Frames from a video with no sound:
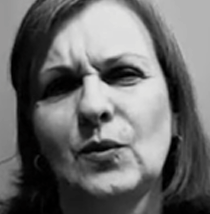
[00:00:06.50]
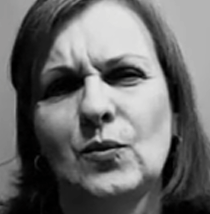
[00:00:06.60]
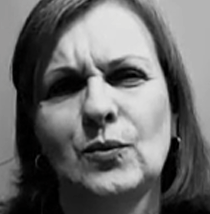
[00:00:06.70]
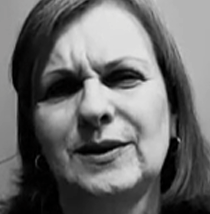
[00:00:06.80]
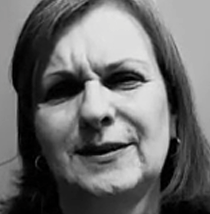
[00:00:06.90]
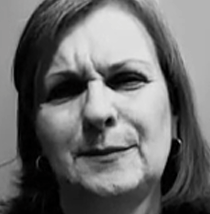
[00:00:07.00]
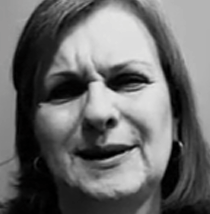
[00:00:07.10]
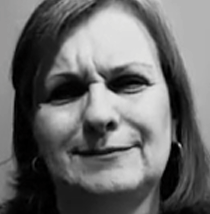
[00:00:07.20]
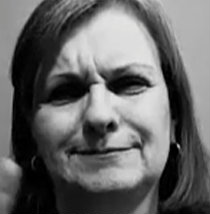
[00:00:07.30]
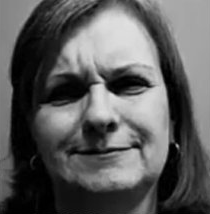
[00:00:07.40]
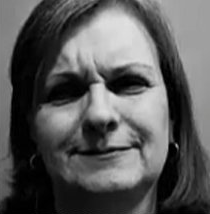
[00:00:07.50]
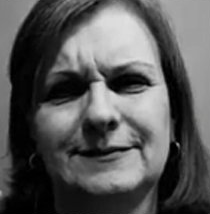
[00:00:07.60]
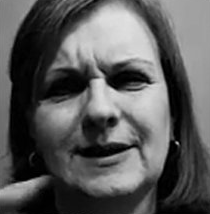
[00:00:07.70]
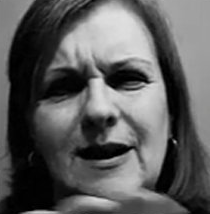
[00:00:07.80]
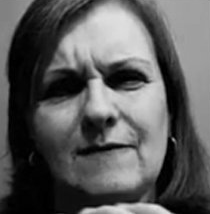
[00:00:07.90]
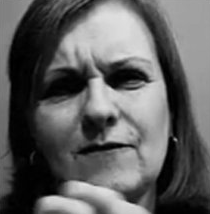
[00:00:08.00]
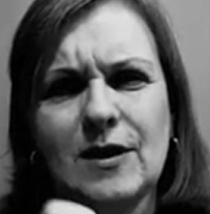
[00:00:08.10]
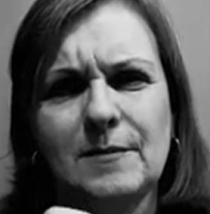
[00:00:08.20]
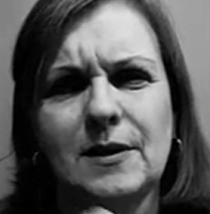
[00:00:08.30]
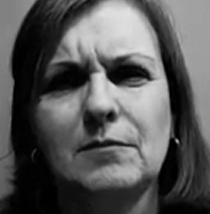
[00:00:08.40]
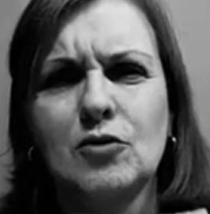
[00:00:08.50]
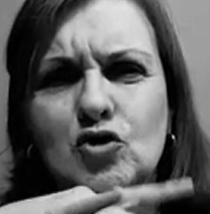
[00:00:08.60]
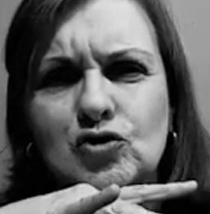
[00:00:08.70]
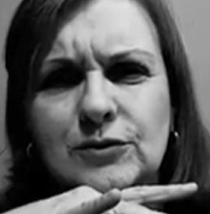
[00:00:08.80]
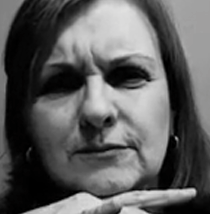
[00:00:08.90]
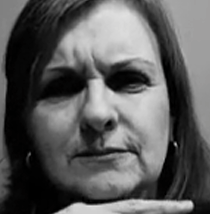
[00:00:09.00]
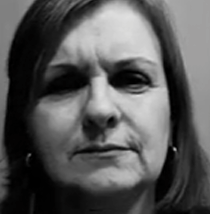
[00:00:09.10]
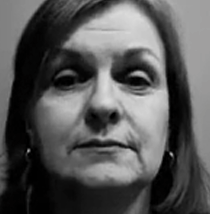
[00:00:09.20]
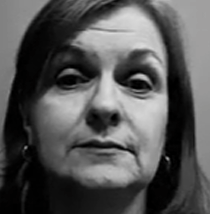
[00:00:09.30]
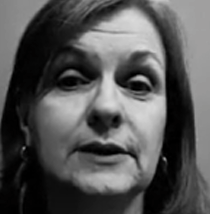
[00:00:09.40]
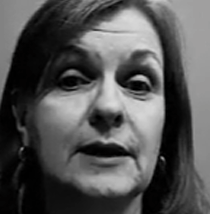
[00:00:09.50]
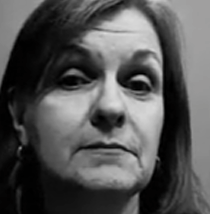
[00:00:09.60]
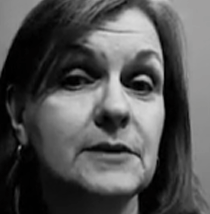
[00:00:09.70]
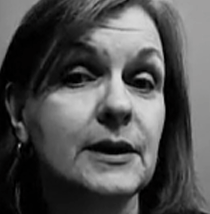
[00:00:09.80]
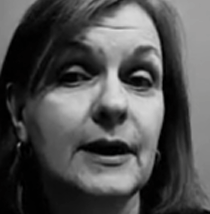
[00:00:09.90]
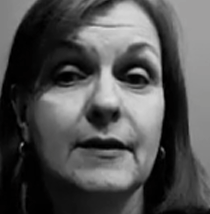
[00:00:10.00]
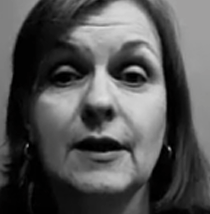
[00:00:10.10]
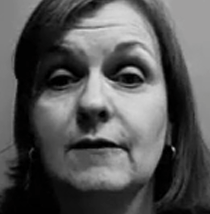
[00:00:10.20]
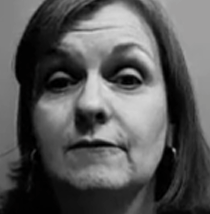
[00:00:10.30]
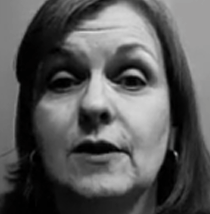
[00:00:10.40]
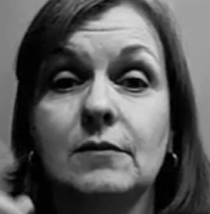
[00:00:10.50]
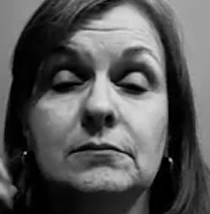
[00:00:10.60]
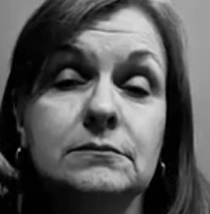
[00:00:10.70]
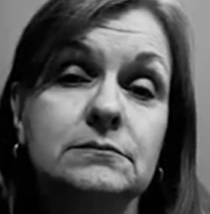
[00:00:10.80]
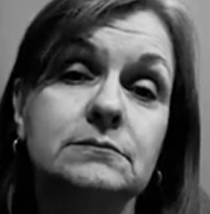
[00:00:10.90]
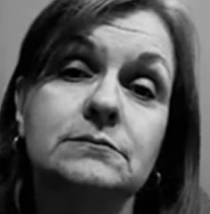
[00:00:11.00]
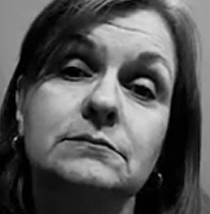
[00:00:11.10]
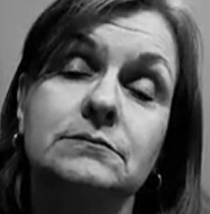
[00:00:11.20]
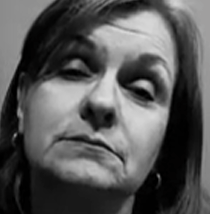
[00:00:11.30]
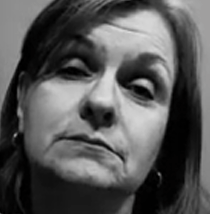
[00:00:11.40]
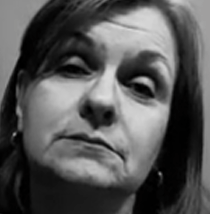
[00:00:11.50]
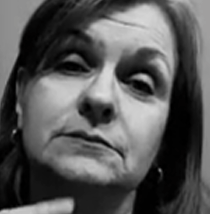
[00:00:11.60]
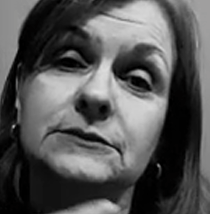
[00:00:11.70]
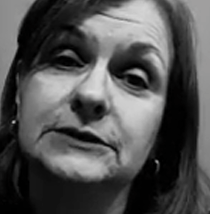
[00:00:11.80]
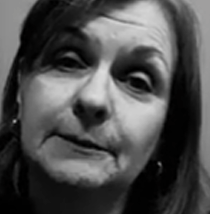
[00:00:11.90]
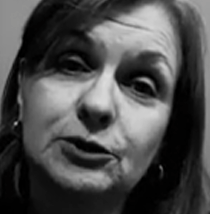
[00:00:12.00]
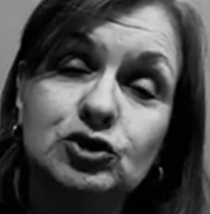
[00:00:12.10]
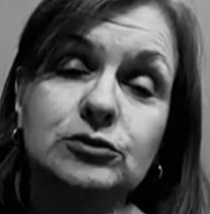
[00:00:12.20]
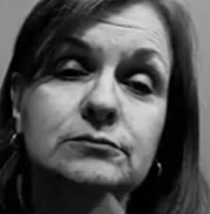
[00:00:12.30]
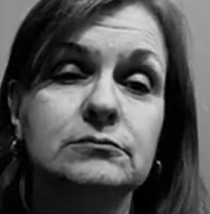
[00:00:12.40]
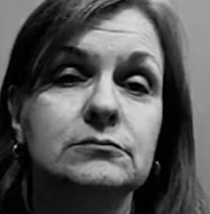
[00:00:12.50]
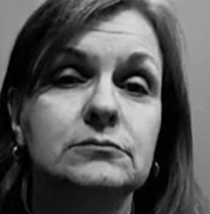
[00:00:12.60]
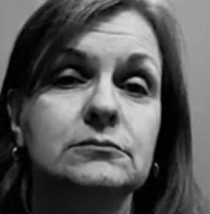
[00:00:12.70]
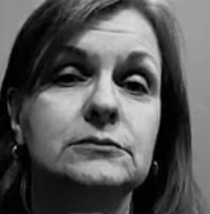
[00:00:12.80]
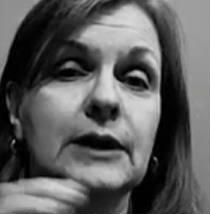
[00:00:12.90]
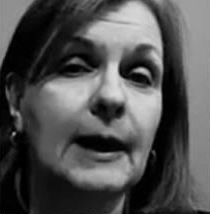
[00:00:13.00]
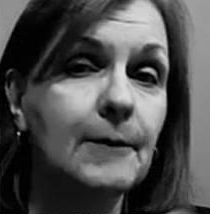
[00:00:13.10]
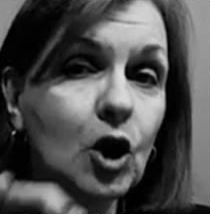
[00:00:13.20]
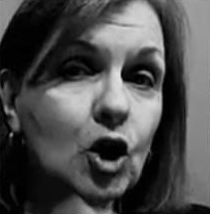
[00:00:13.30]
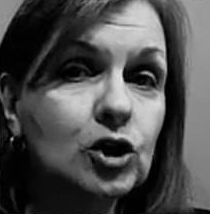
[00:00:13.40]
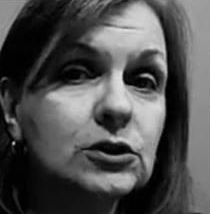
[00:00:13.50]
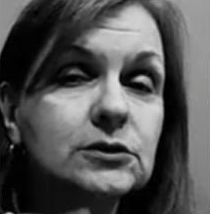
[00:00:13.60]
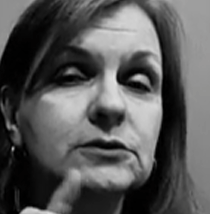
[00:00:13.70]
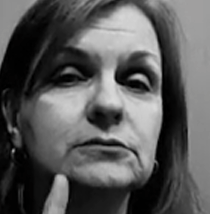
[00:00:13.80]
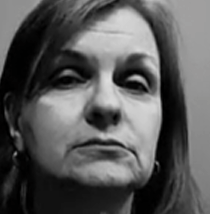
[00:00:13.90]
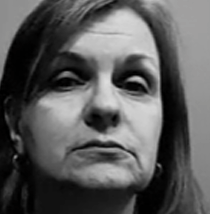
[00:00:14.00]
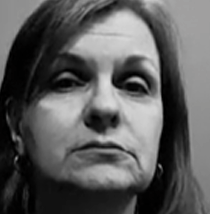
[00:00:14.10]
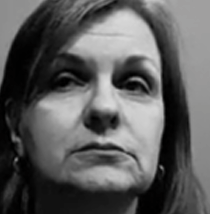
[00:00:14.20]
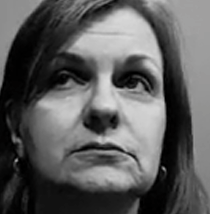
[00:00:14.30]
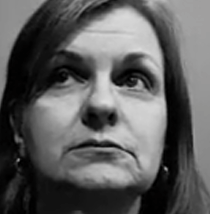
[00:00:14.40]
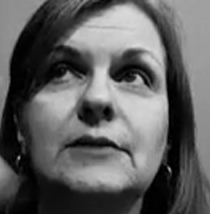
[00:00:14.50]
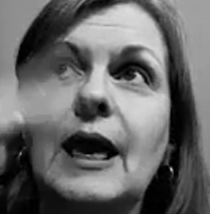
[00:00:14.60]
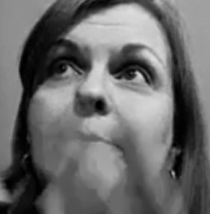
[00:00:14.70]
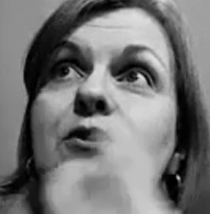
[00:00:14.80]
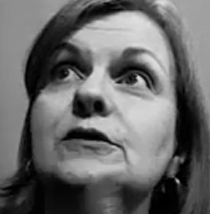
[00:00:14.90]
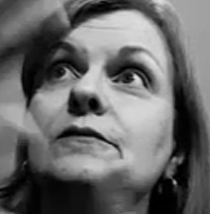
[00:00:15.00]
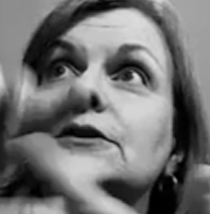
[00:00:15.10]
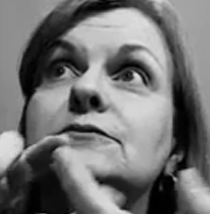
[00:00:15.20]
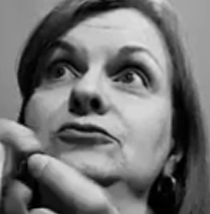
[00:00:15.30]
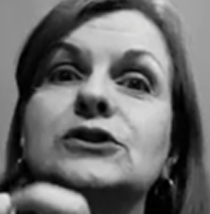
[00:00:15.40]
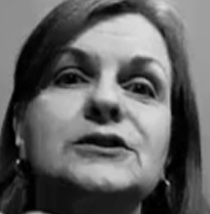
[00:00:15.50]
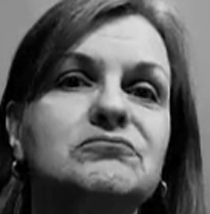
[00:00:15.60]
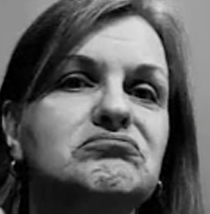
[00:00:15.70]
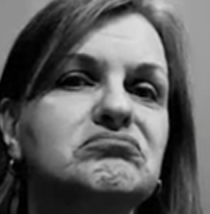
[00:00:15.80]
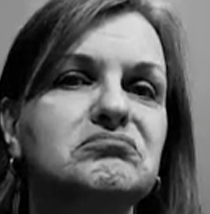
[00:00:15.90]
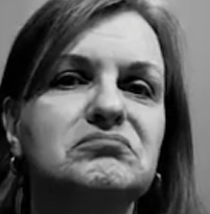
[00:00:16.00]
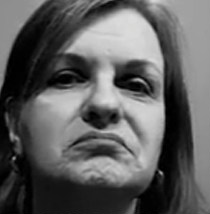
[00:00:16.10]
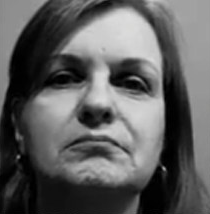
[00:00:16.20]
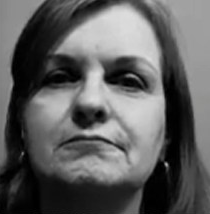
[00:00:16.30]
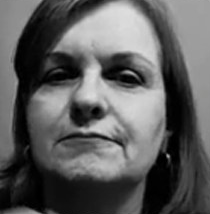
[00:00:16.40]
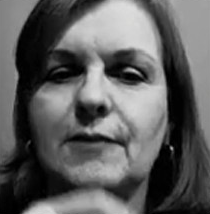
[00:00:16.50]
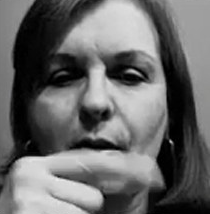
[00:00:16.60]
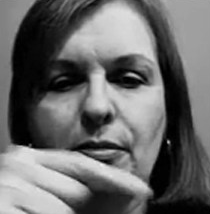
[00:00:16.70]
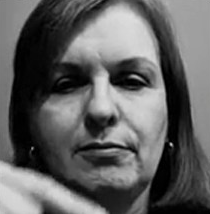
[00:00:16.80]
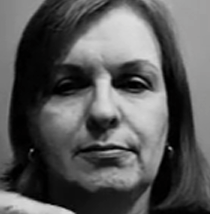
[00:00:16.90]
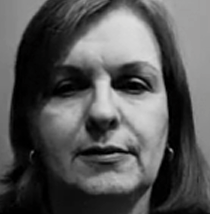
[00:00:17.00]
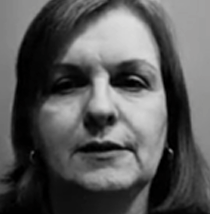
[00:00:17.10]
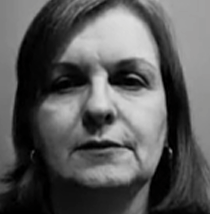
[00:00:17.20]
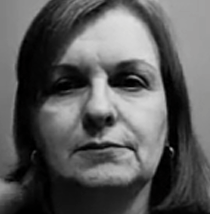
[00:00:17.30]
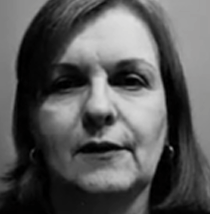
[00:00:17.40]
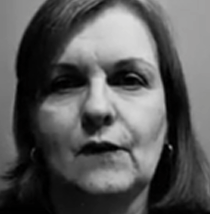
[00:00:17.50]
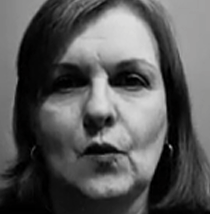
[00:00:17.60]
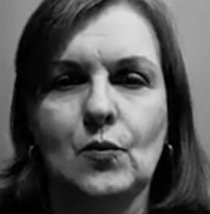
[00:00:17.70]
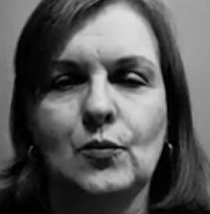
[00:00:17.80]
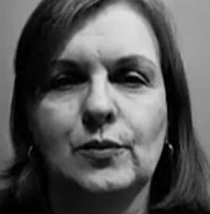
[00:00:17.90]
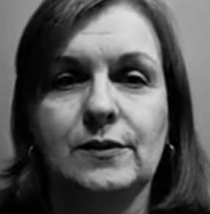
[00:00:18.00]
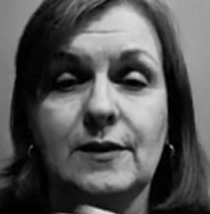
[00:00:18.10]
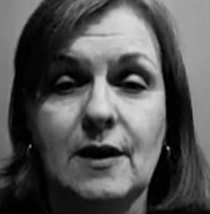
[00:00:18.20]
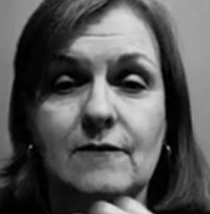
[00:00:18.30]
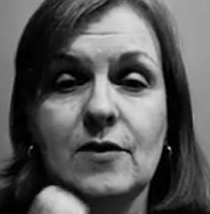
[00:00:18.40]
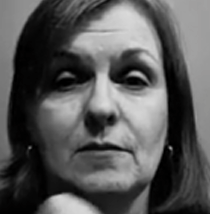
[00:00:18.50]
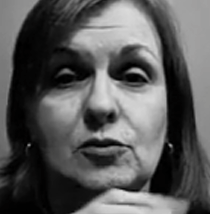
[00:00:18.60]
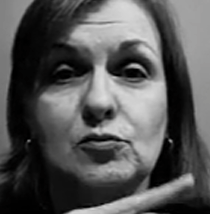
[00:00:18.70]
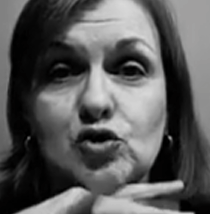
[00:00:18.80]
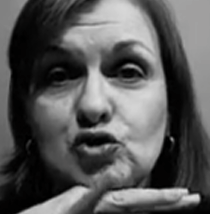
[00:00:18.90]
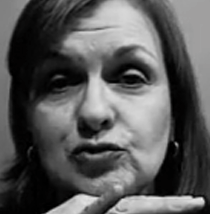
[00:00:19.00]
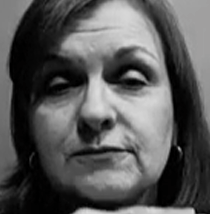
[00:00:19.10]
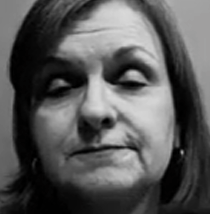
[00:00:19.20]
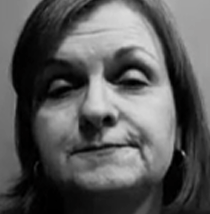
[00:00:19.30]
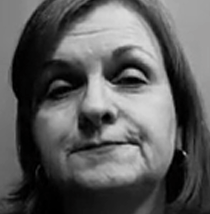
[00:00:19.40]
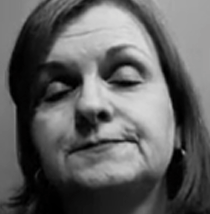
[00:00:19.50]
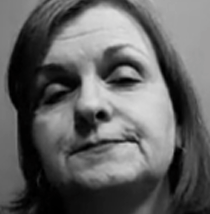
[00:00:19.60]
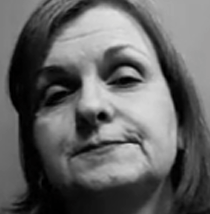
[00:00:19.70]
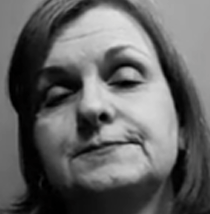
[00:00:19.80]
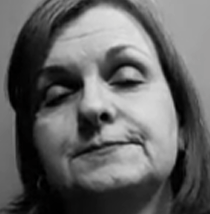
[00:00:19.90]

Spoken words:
What is environmental pollution? Environmental pollution can be anything from temperatures to chemicals to changes in atmospheric conditions. All kinds of things come into play. And when we look at